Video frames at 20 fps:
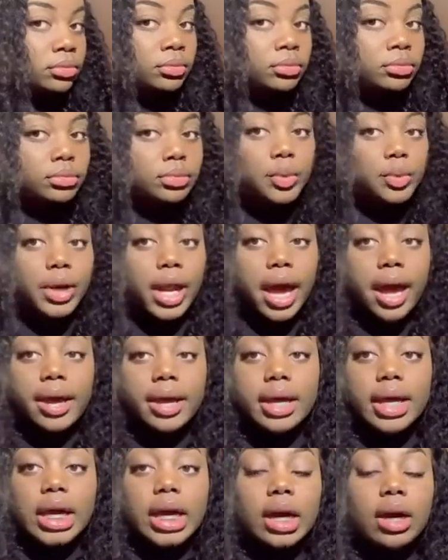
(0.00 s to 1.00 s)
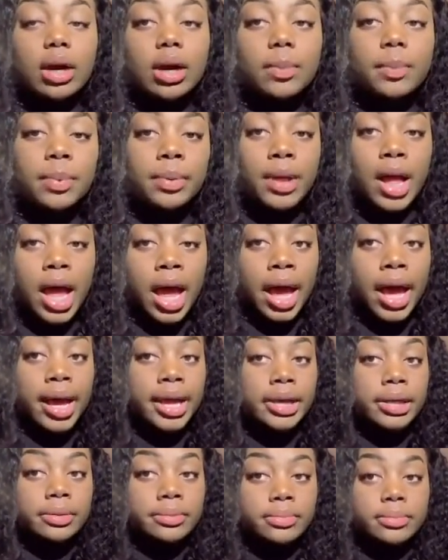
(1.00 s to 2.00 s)
when I
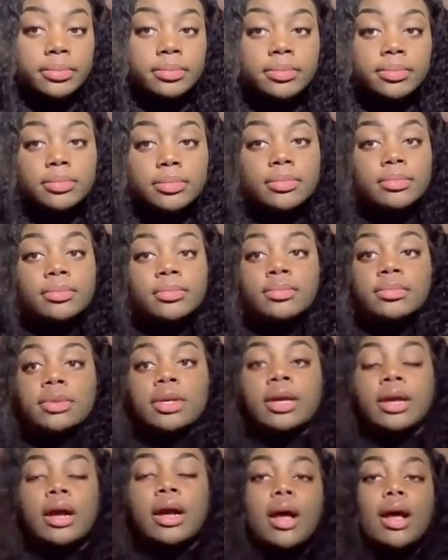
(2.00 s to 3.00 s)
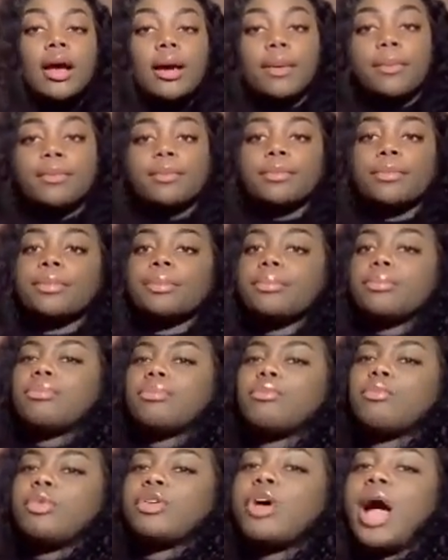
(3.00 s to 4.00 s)
applied,
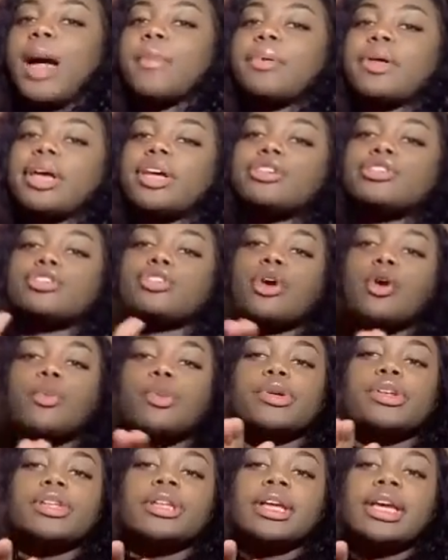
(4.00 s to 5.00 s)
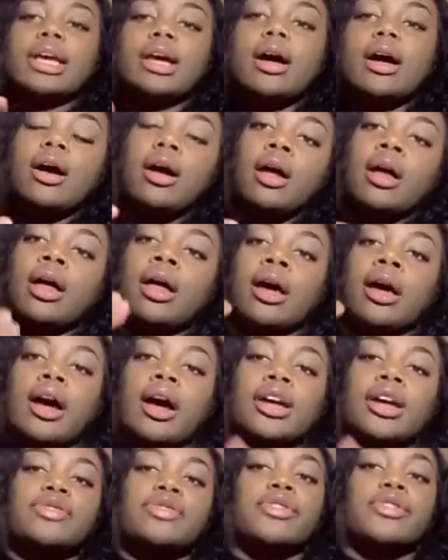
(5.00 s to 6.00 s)
well, applications open on
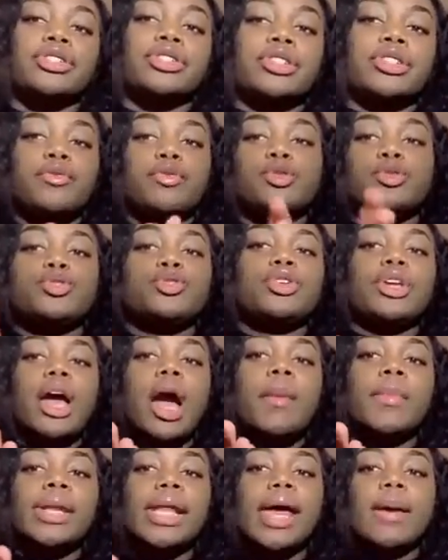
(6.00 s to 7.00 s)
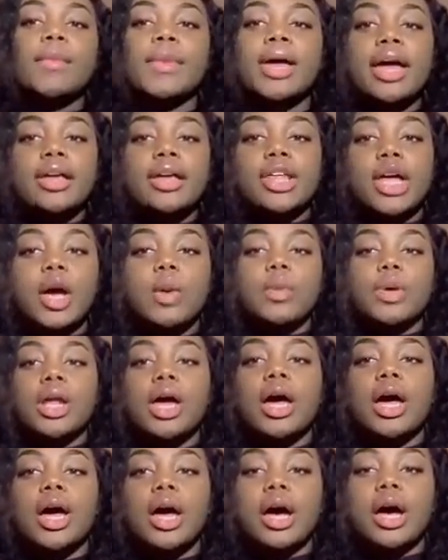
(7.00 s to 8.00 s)
August 1st. If you're using Common App, they open
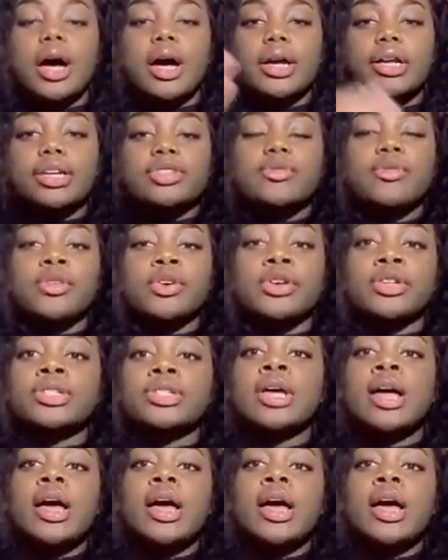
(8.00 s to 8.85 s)
on August 1st.